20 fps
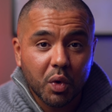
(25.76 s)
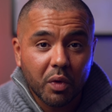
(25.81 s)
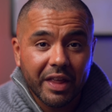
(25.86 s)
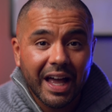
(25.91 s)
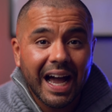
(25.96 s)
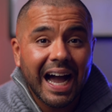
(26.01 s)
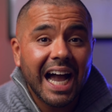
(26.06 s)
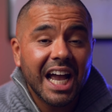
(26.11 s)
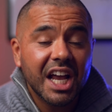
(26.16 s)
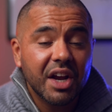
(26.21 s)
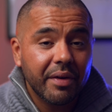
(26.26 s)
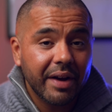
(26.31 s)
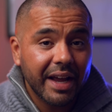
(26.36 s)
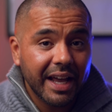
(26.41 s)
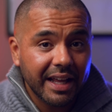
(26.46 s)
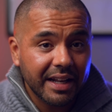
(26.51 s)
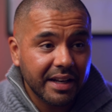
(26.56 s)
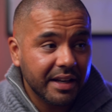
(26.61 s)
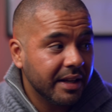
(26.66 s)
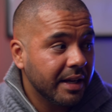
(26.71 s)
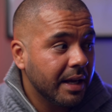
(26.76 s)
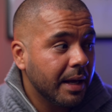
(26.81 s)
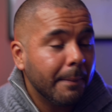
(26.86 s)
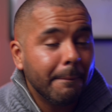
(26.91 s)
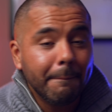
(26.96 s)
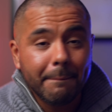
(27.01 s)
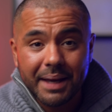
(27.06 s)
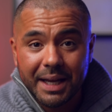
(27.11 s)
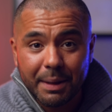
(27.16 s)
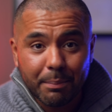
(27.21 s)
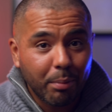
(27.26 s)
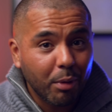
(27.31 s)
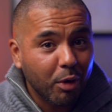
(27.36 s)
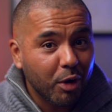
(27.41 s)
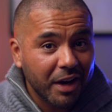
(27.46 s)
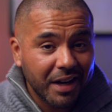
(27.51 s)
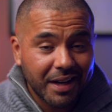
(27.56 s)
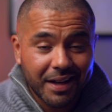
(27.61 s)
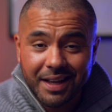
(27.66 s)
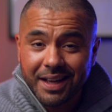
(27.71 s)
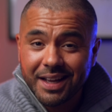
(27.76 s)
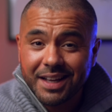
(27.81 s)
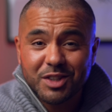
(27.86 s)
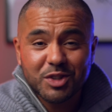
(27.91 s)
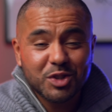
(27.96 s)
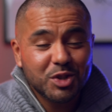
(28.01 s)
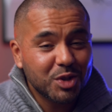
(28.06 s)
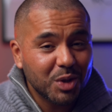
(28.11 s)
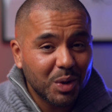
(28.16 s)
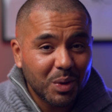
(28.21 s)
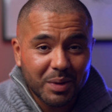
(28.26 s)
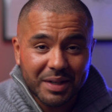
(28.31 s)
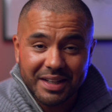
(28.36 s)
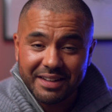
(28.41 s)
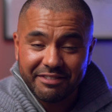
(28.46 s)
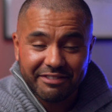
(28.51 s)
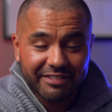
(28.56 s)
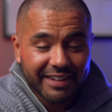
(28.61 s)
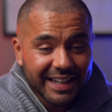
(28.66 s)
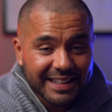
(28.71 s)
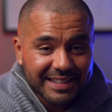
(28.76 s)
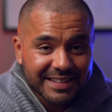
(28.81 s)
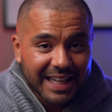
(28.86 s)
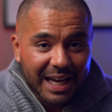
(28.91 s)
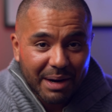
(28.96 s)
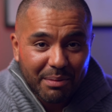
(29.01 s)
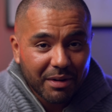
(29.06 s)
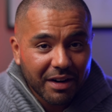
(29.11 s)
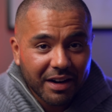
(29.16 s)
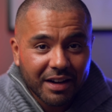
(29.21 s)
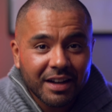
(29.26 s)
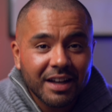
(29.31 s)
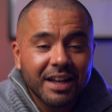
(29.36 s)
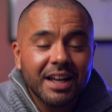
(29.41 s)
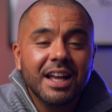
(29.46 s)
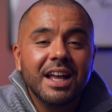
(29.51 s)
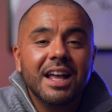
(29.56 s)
on the higher end big boy Sony Venice camera.